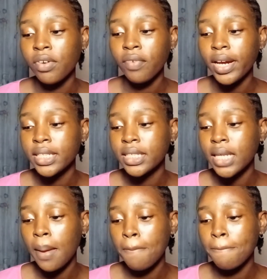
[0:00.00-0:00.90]
Favorite
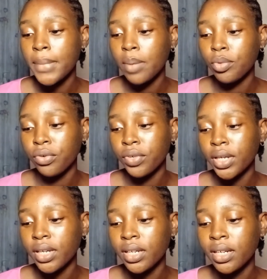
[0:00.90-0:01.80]

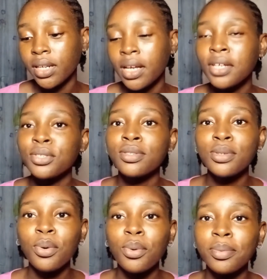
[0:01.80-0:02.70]
memory.
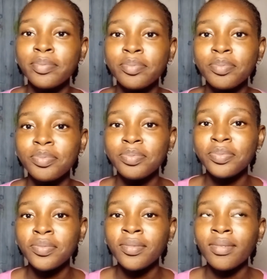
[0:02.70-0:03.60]
So
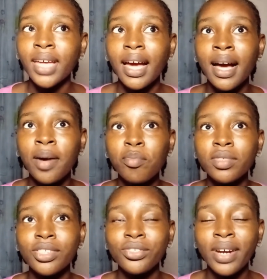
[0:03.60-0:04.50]

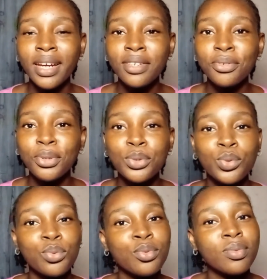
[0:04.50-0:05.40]
I'm trying not
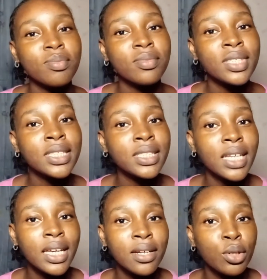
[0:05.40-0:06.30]
to
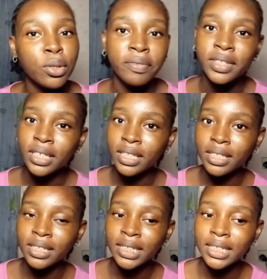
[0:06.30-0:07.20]
say a lot of
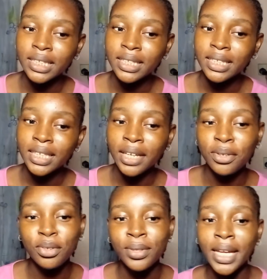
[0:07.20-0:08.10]
things
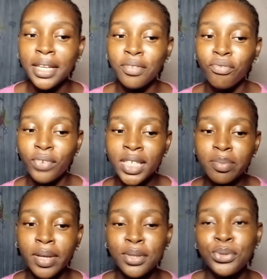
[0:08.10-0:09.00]
in like in
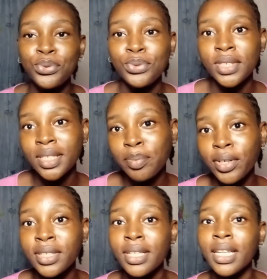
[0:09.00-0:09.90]
respect to this
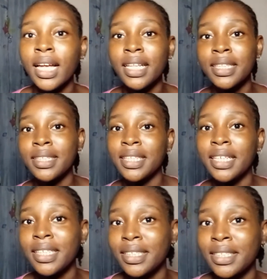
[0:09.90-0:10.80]
particular
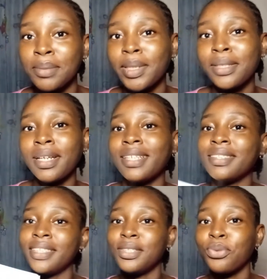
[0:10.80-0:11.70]
thing, this particular
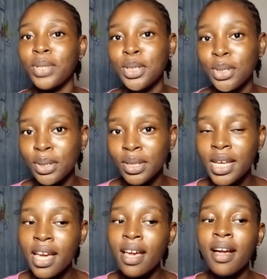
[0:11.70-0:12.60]
situation.
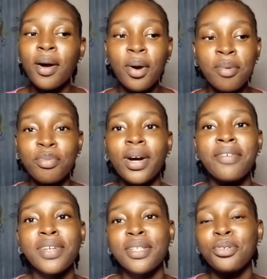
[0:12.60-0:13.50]
Um, but I
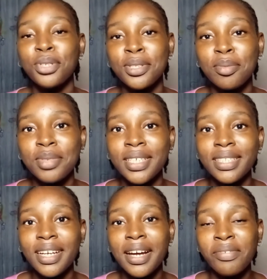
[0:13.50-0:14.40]
really got something
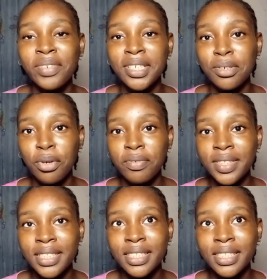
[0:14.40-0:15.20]
that I really loved.